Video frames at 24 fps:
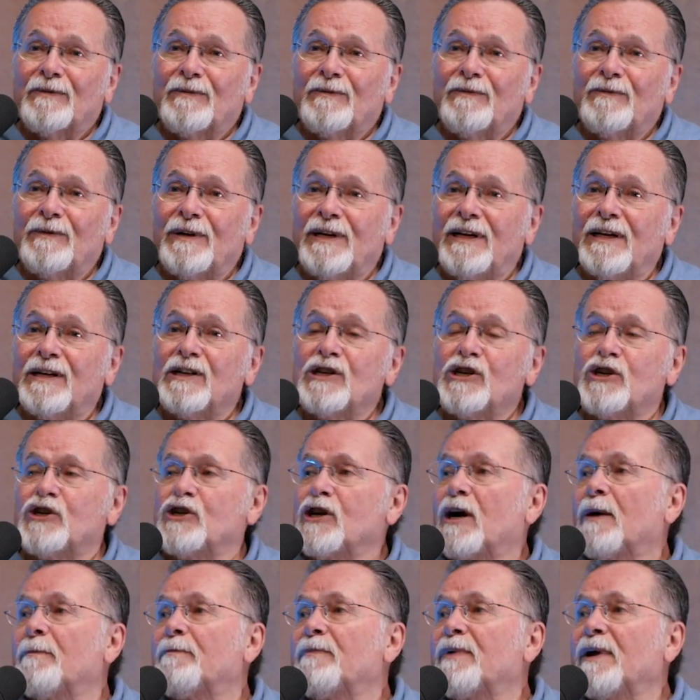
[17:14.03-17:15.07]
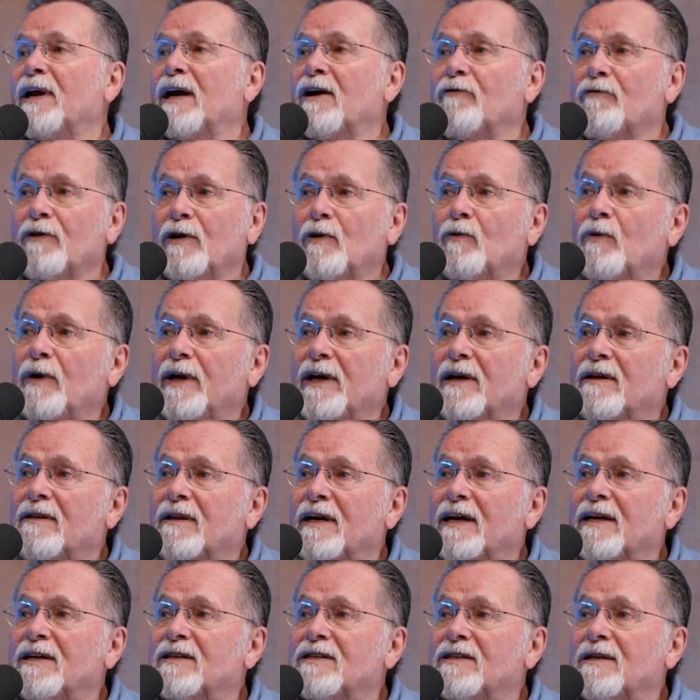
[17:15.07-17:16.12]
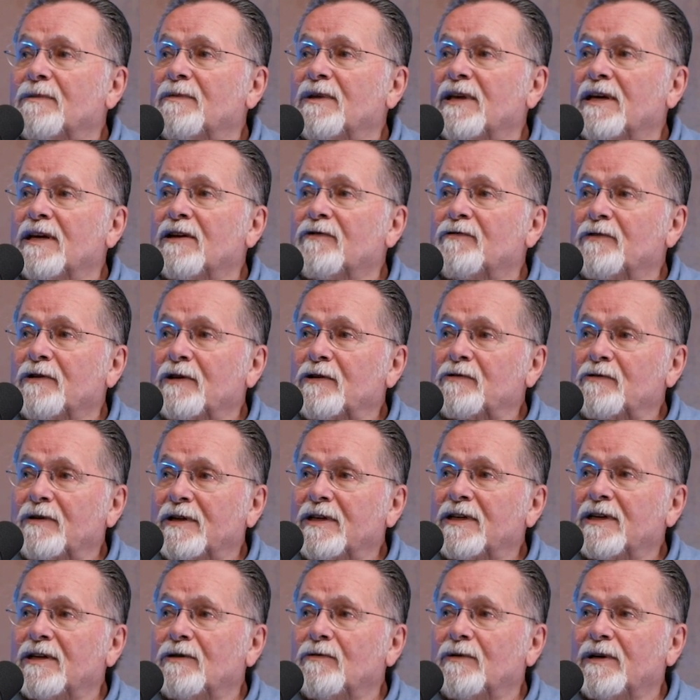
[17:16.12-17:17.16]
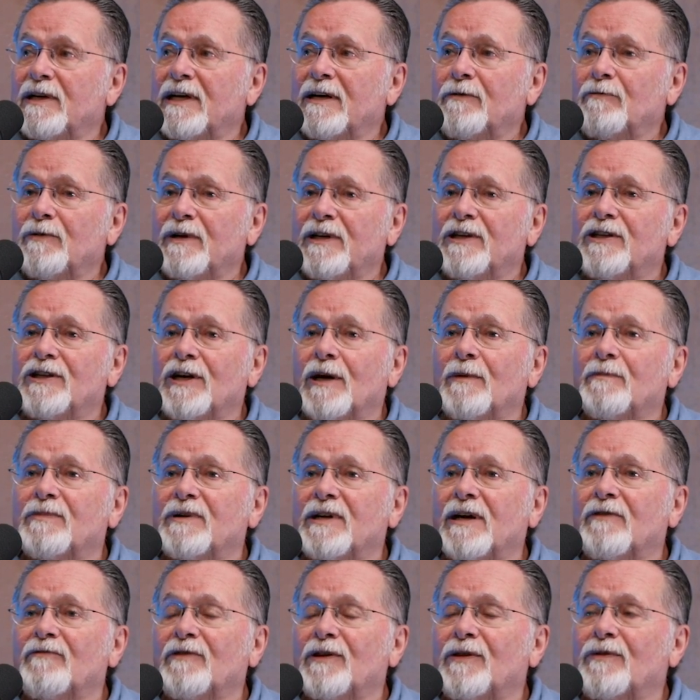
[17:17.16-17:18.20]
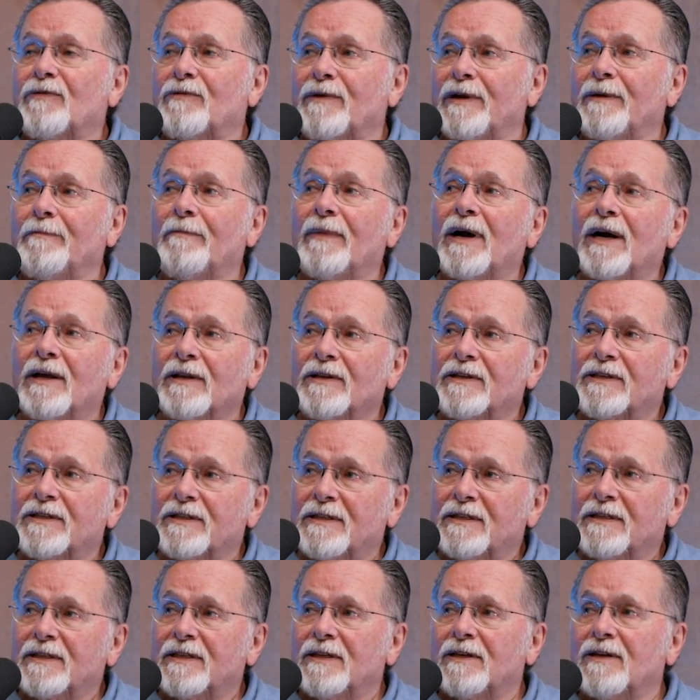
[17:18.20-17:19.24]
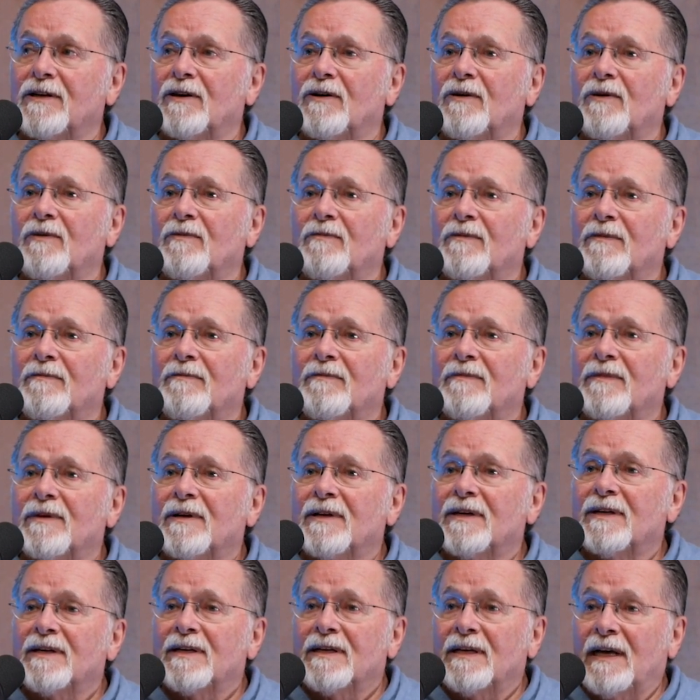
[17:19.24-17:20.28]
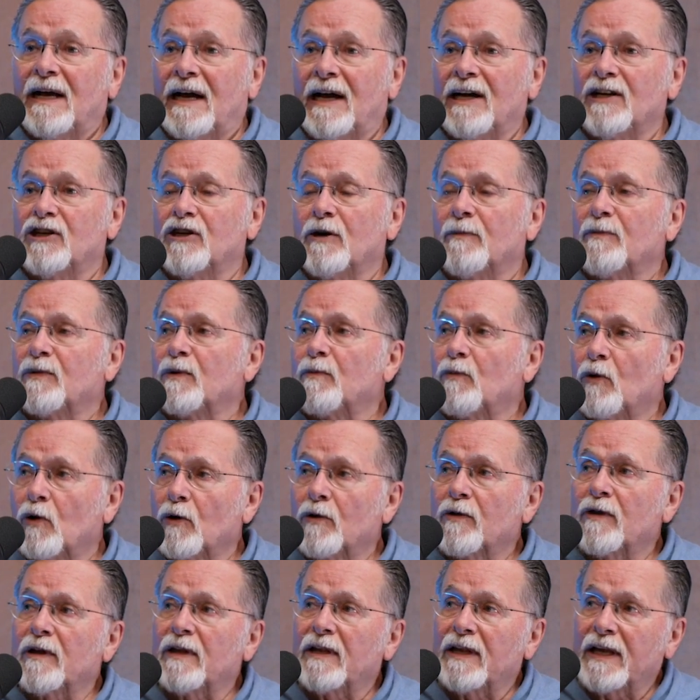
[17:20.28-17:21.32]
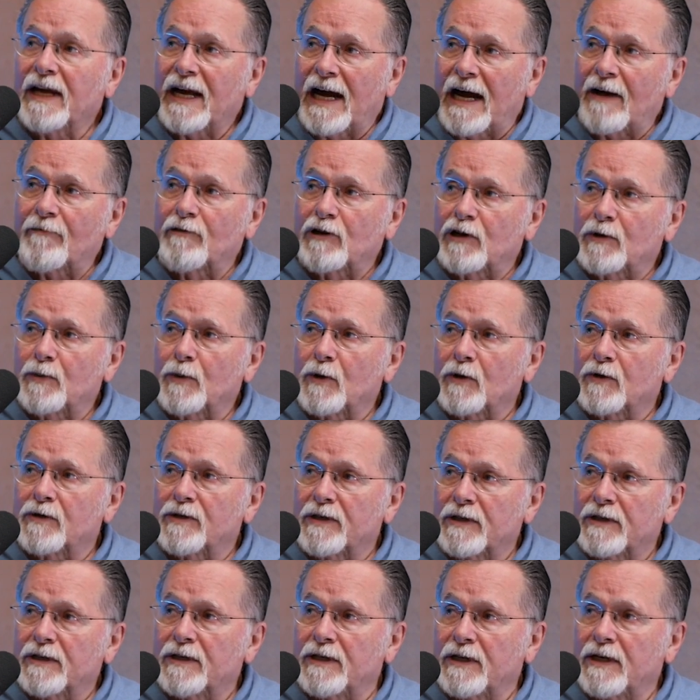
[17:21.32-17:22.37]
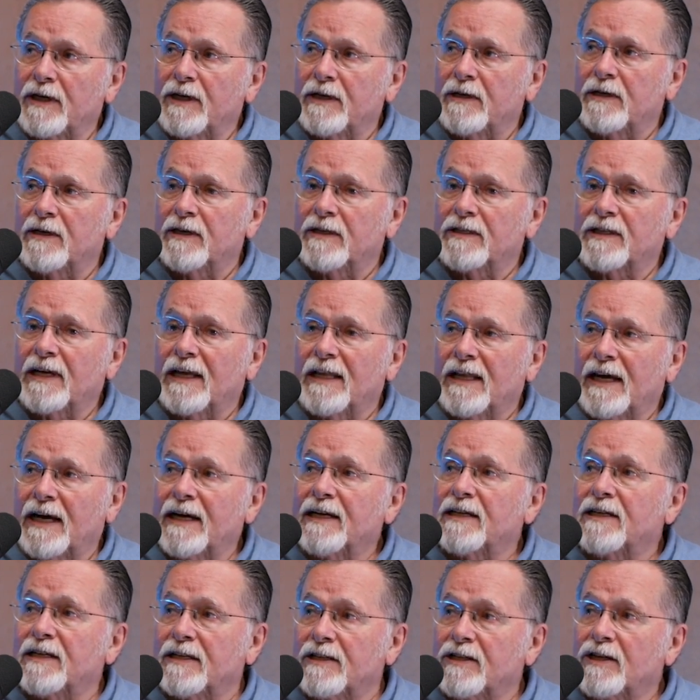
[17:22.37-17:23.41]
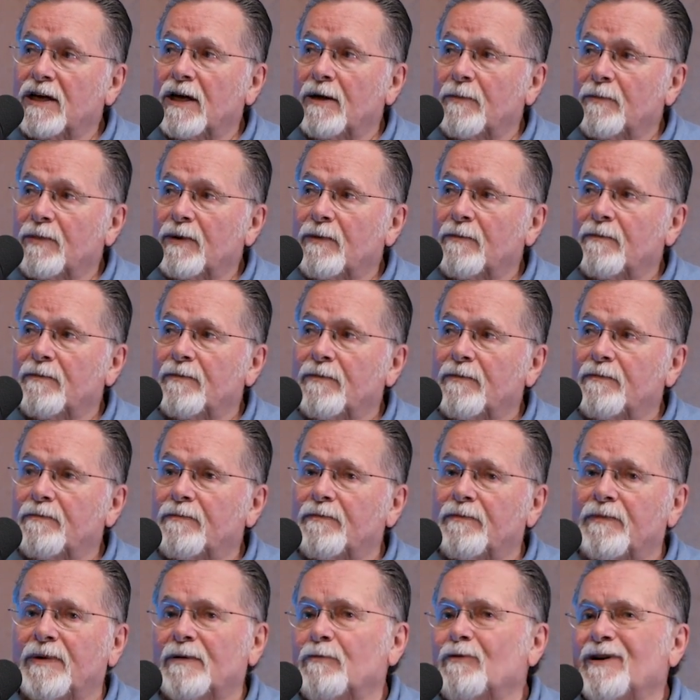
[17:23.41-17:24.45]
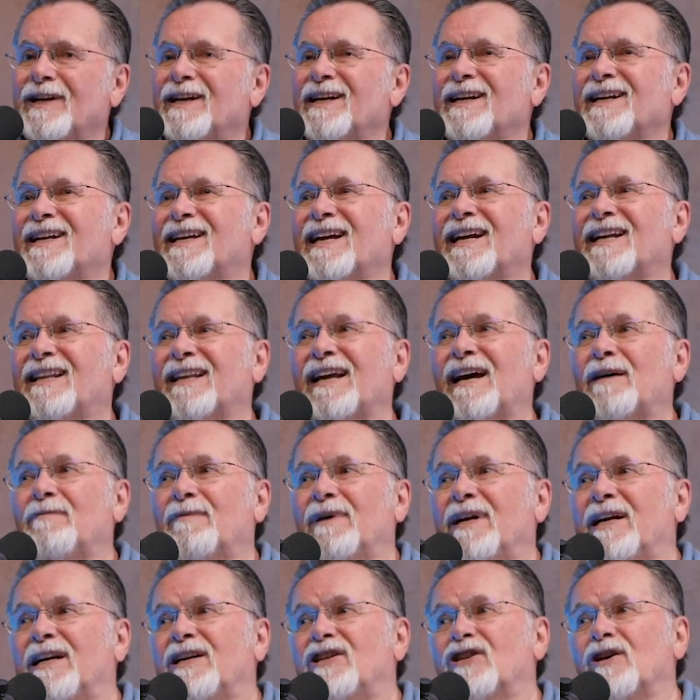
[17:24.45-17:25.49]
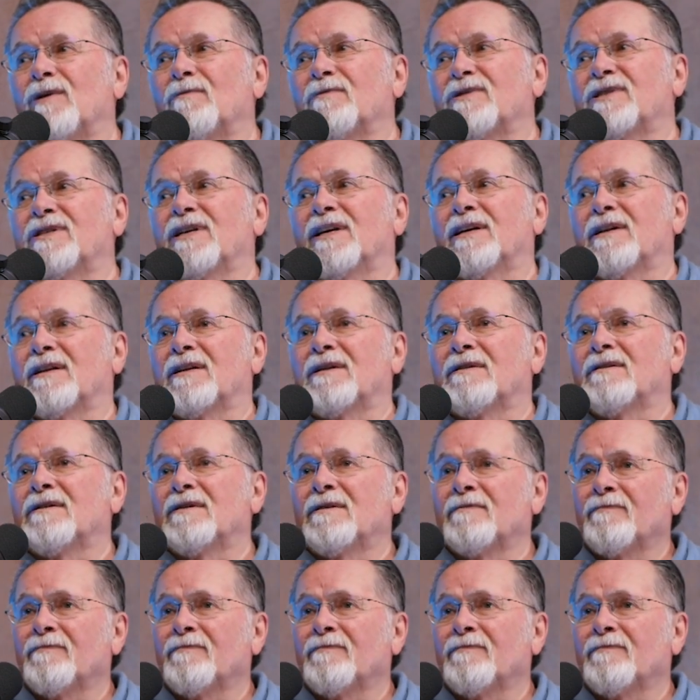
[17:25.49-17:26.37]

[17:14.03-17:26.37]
we didn't jump every week like some of the infantry did. We we jumped every 3 months, you know. I jumped more than the average person did cuz I like to jump. But we didn't get that many jumps in.